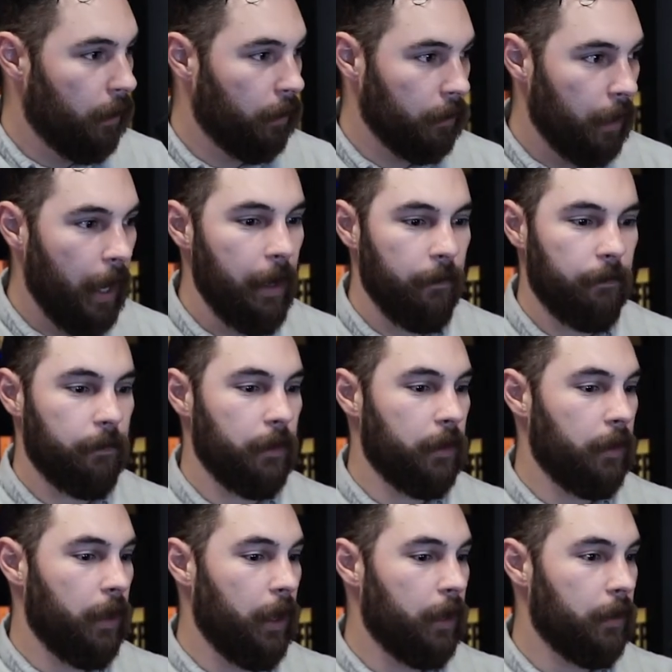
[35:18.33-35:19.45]
our life,
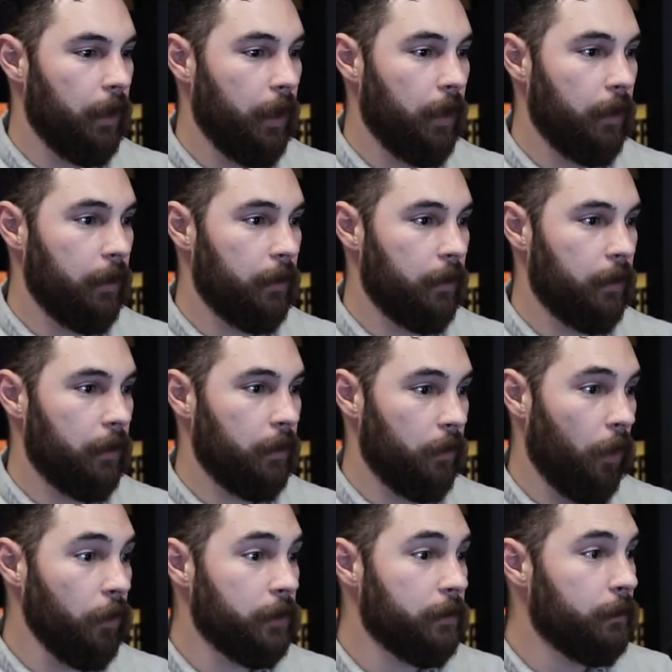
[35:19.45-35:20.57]
and yeah. and and
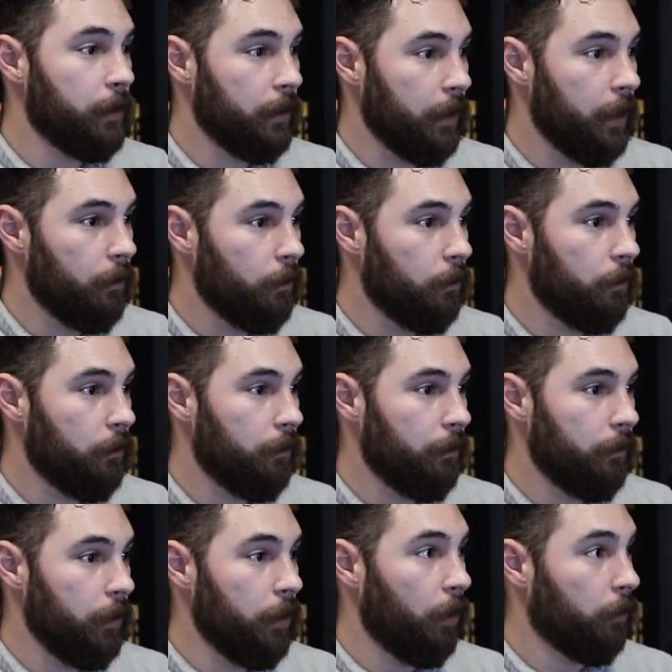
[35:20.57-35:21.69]
ultimately,
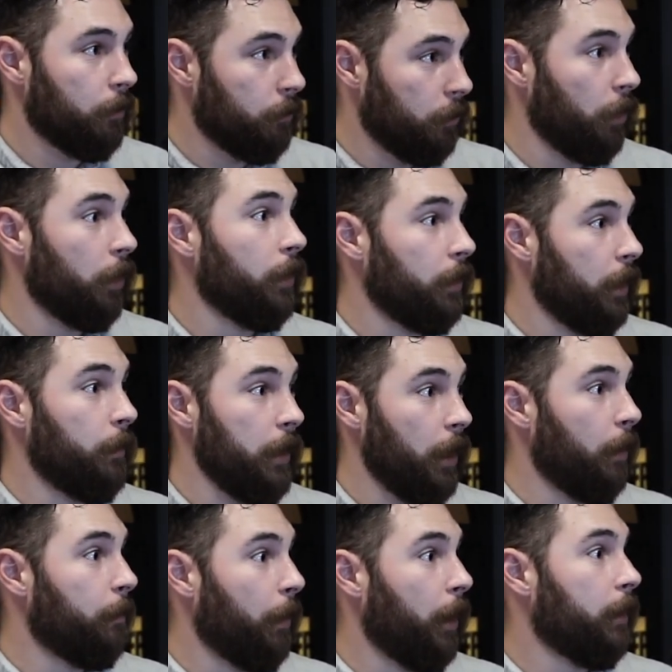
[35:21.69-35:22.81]
you know, currently we
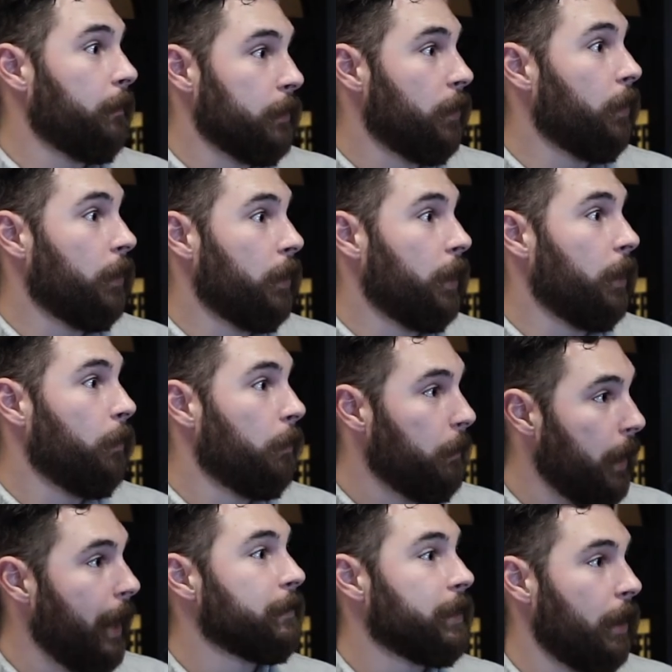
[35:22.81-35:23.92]
are a part of eternity. Yeah. When
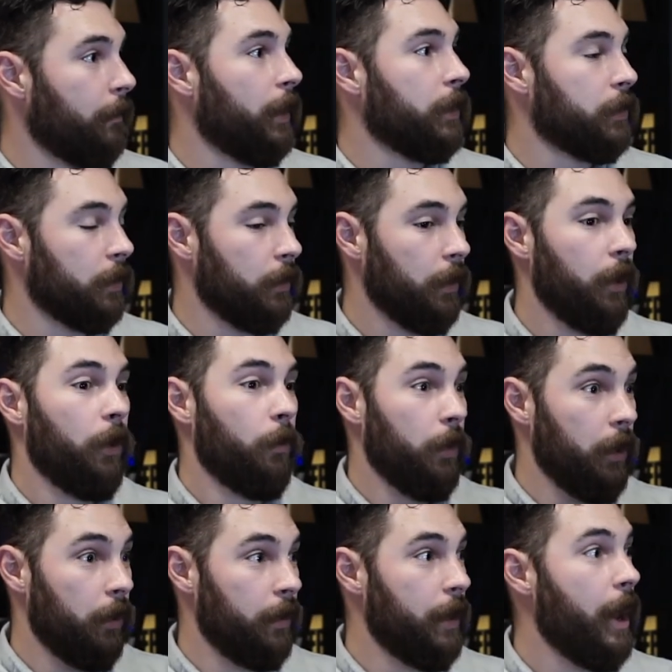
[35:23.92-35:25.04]
we have yeah. salvation,
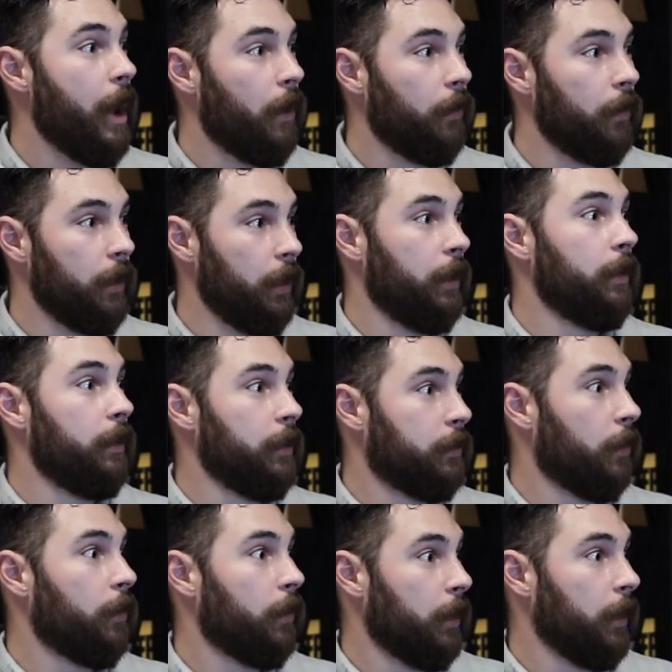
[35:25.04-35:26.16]
we are now in
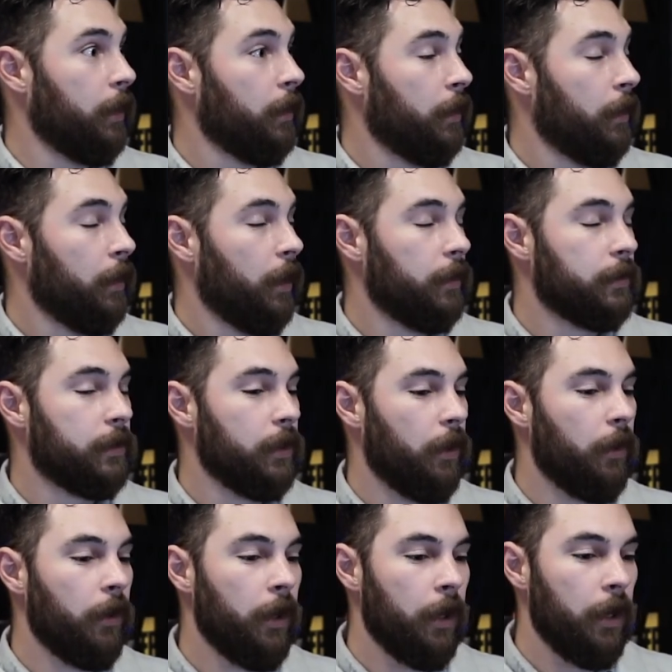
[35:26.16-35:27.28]
eternity. Yeah. And
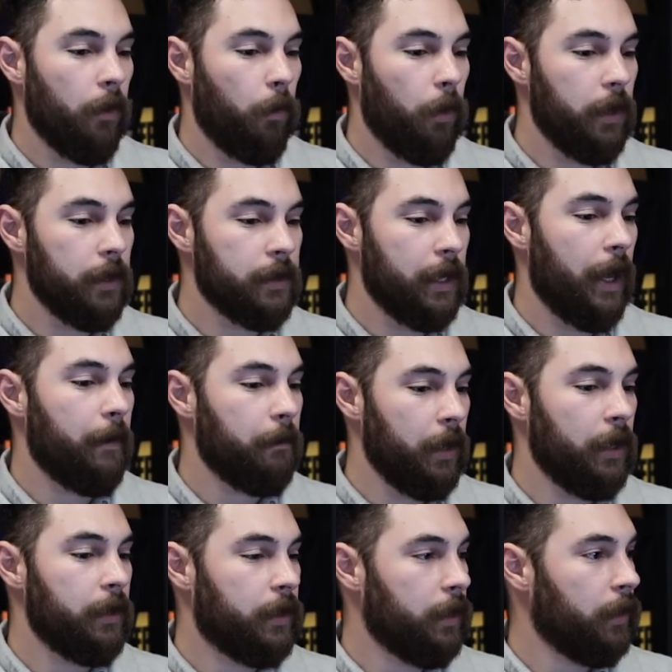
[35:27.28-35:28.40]
so, what does that
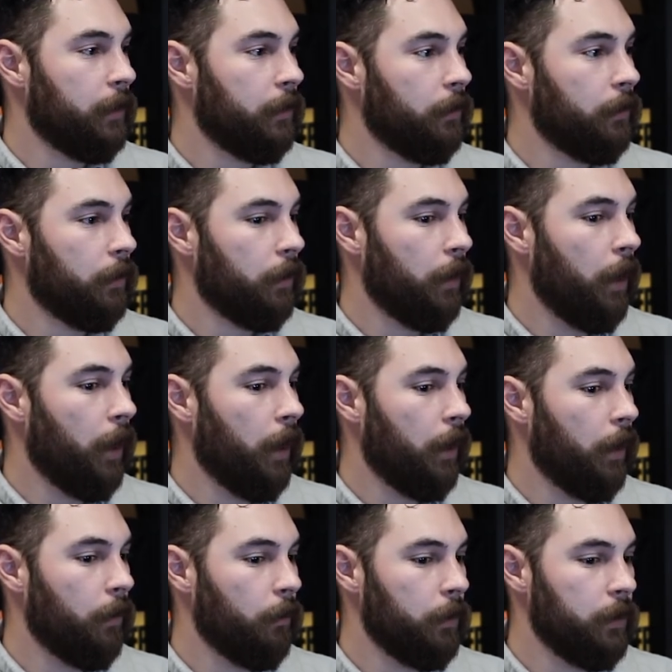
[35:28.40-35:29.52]
mean to you
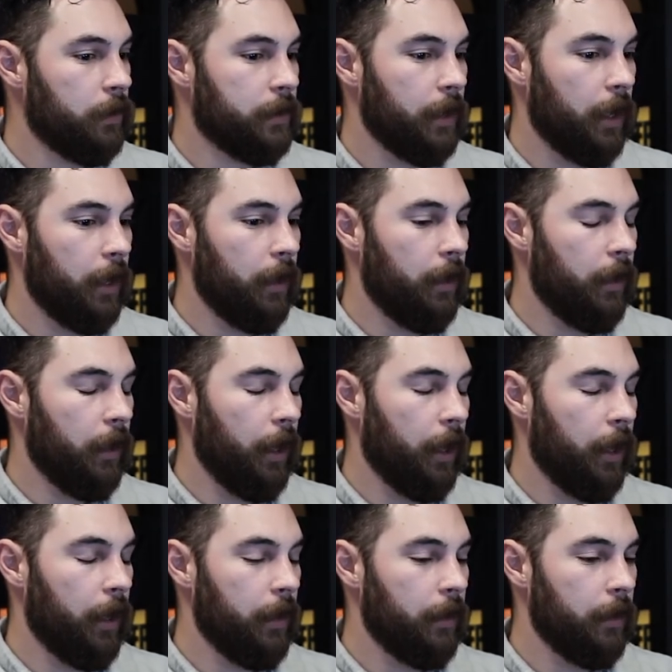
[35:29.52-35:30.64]
uh, when you said?
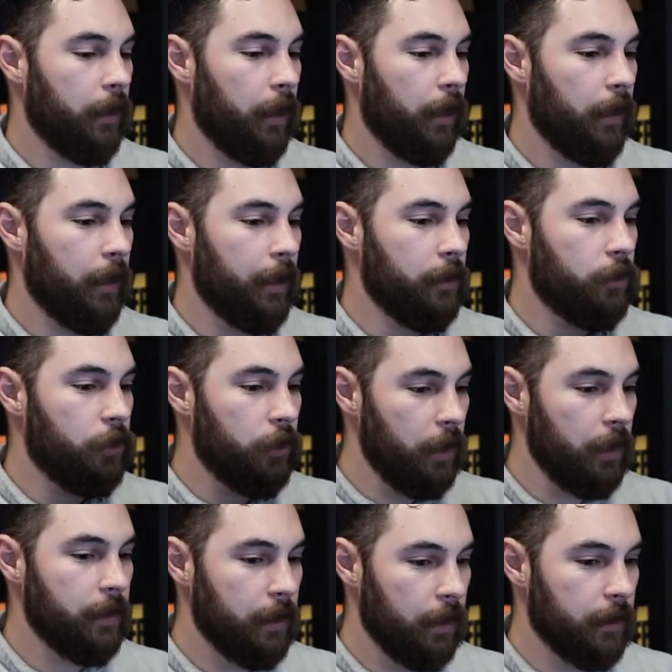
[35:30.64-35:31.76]
Uh, that
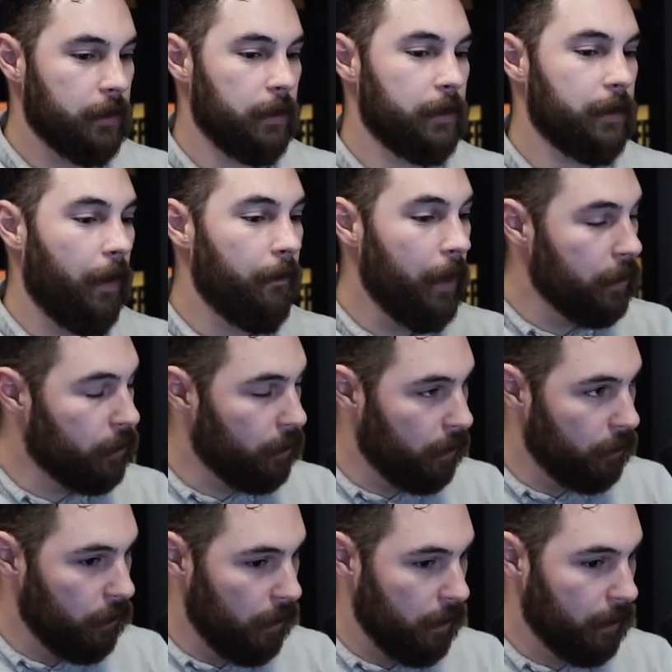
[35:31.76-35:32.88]
Jesus and salvation
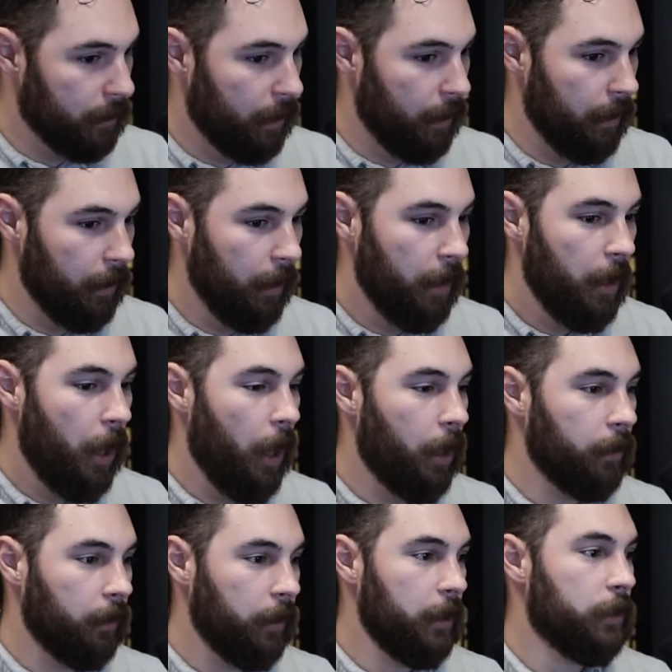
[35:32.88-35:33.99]
in Jesus mm-hmm. can mm-hmm.
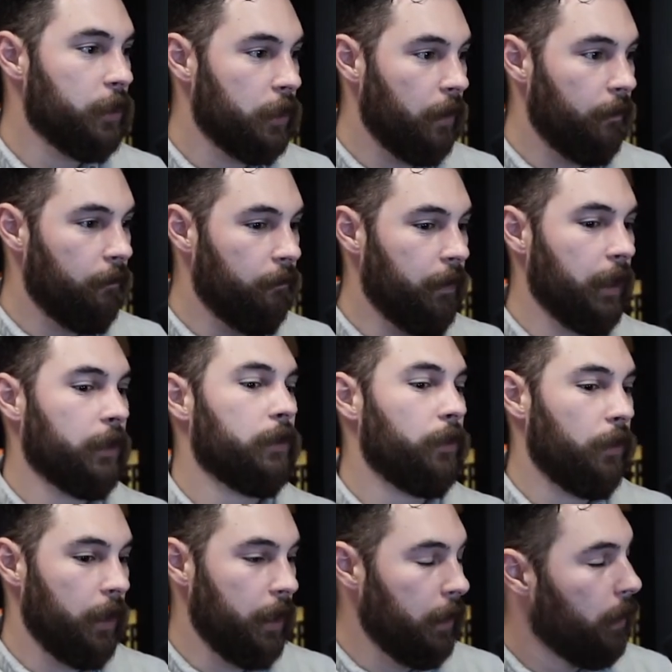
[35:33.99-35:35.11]
unleash
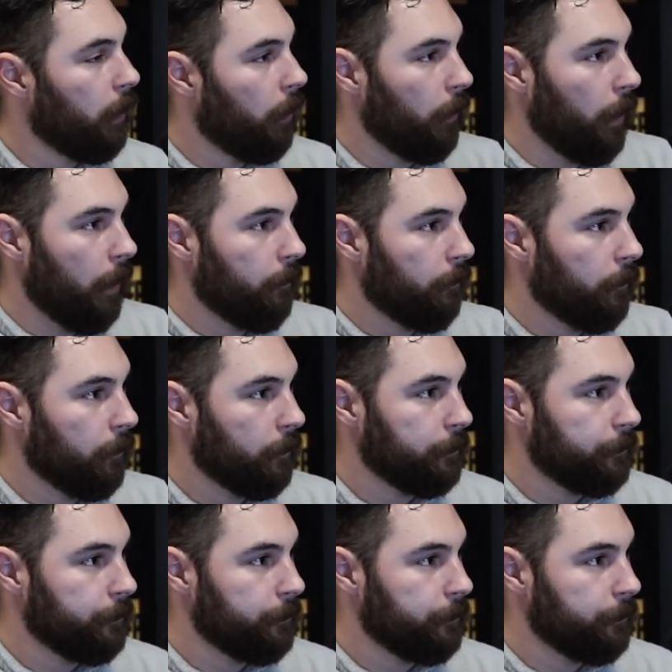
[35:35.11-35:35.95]
victory yeah. in our life.